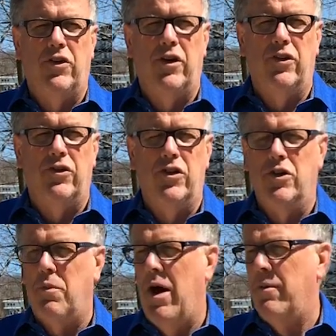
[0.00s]
So you can
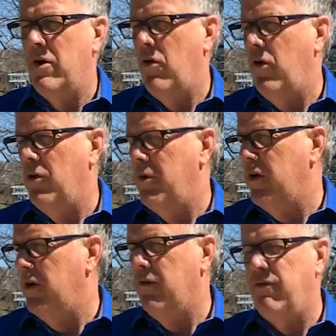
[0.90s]
probably hold about
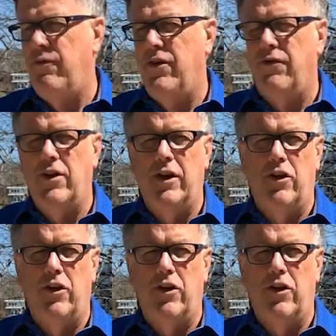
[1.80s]
a 15 to